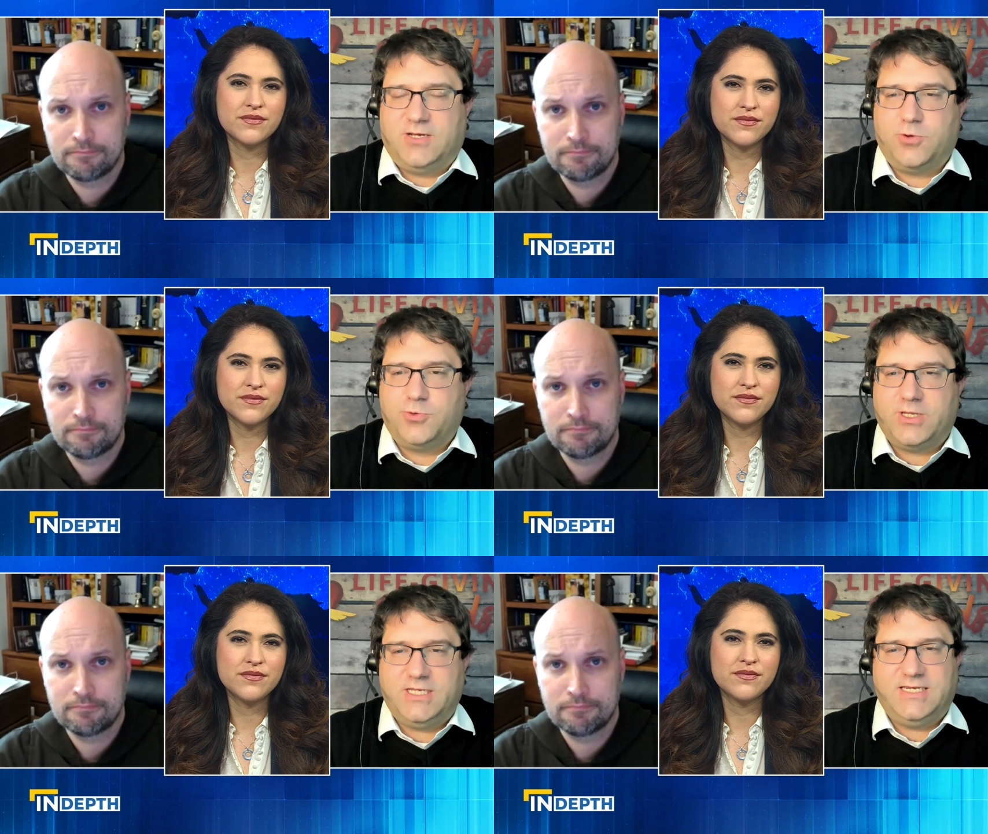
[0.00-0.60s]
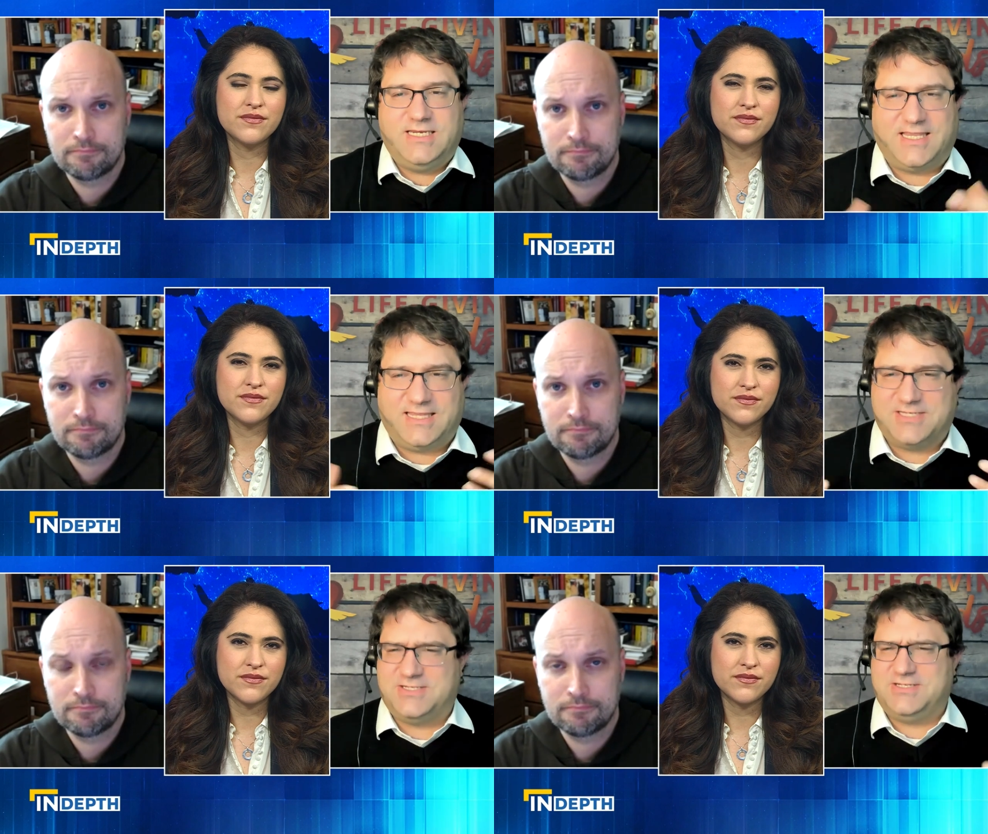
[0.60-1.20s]
Speaker 1: we really need to
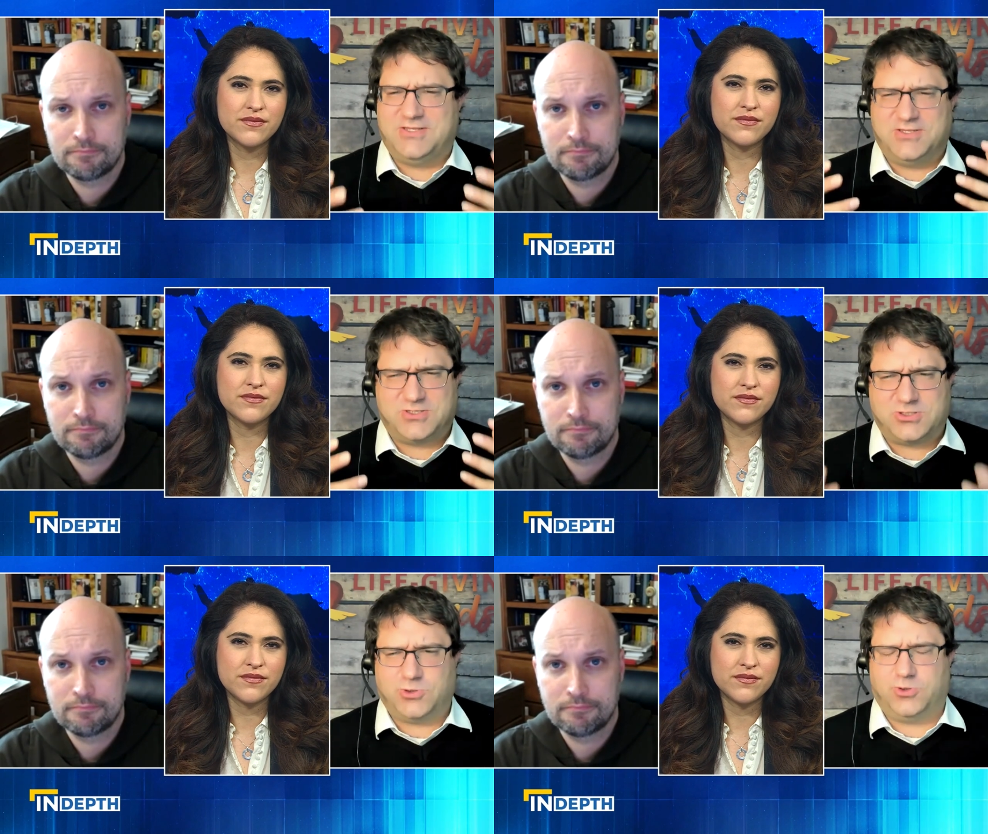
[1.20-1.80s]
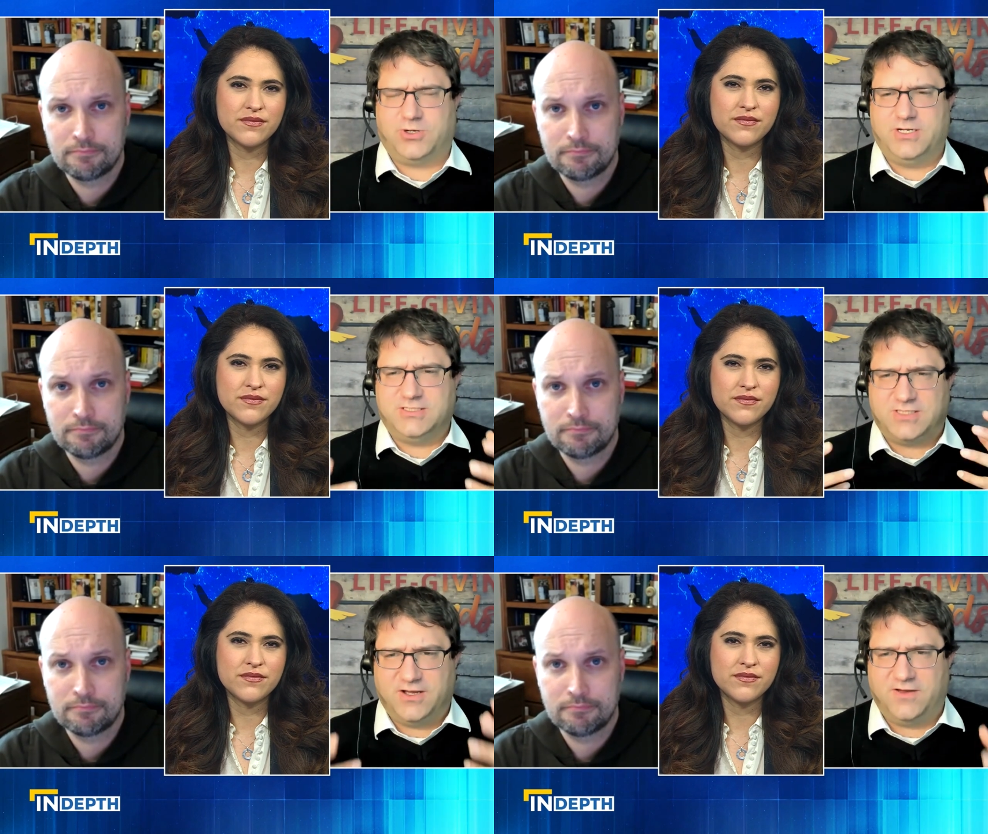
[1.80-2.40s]
listen to the
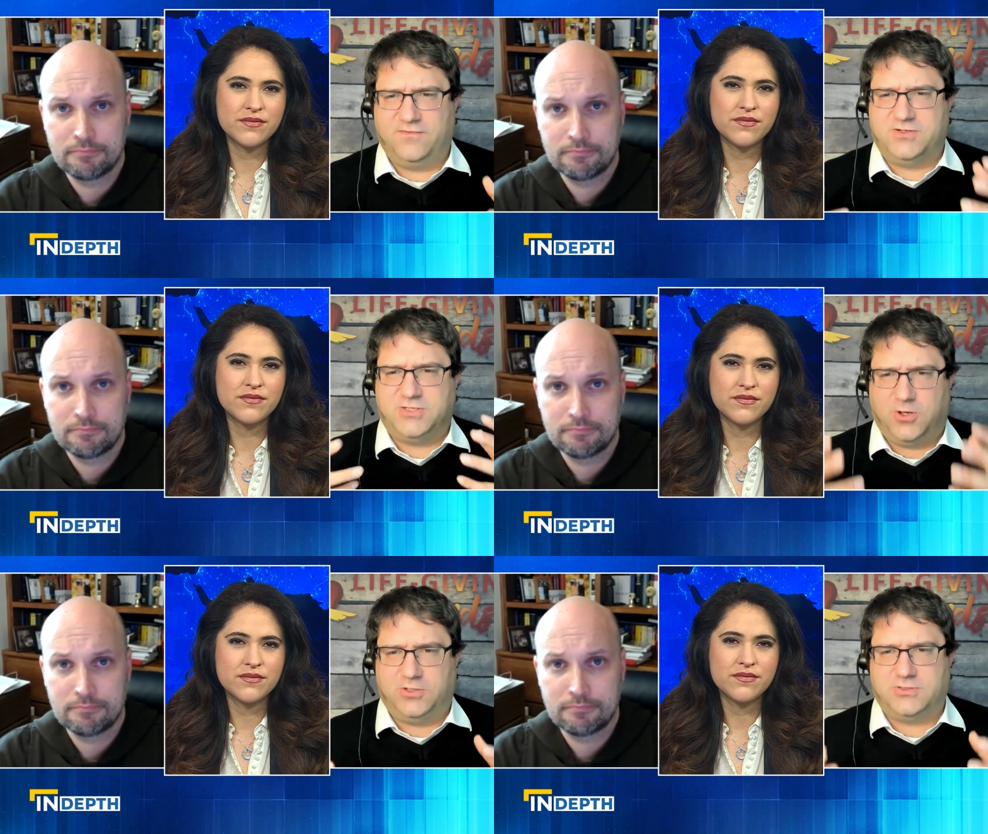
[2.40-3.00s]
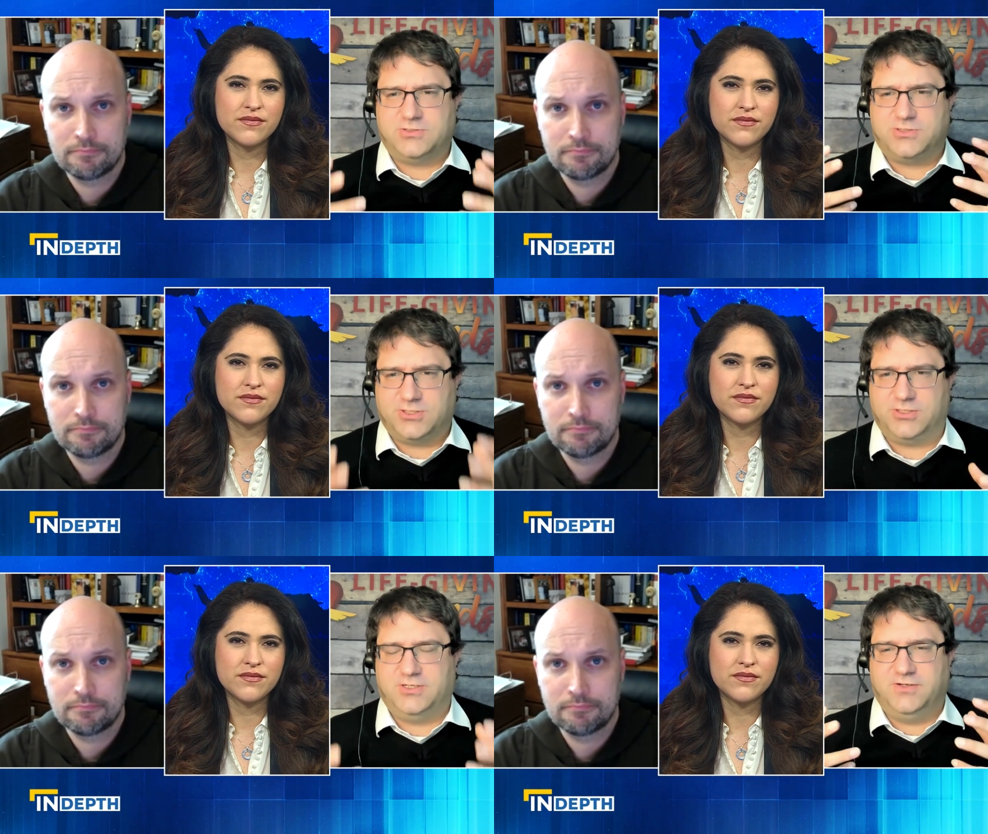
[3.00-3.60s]
stories of adult
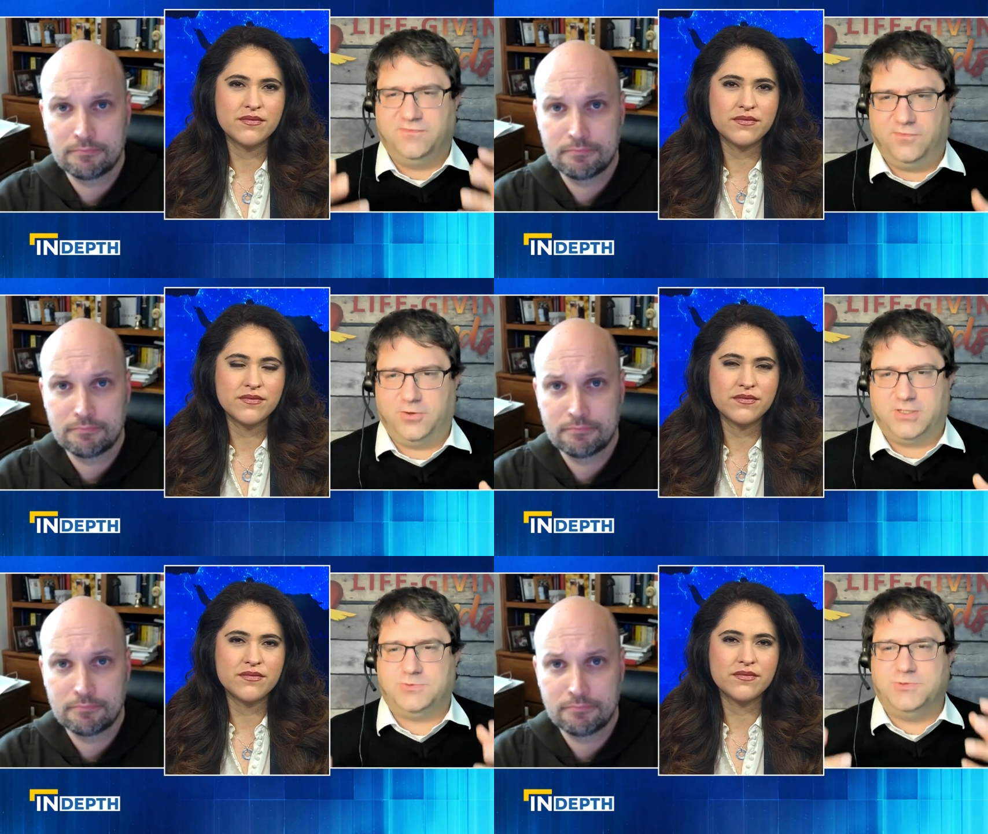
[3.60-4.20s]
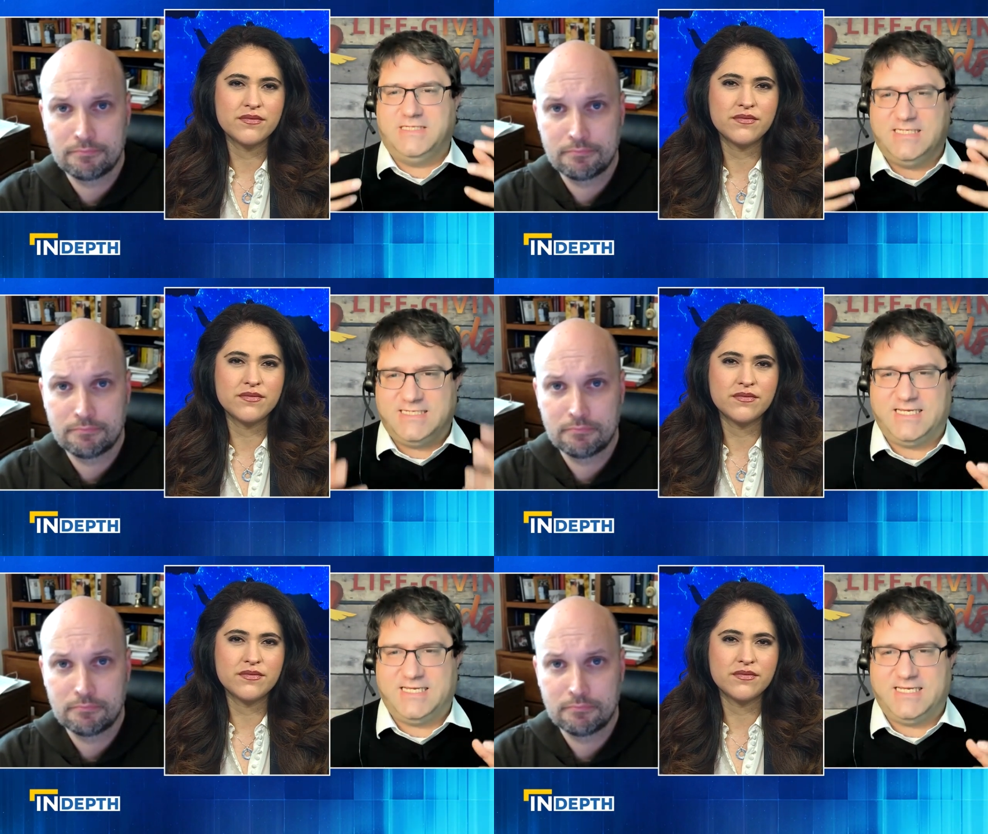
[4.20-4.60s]
children of divorce. We need to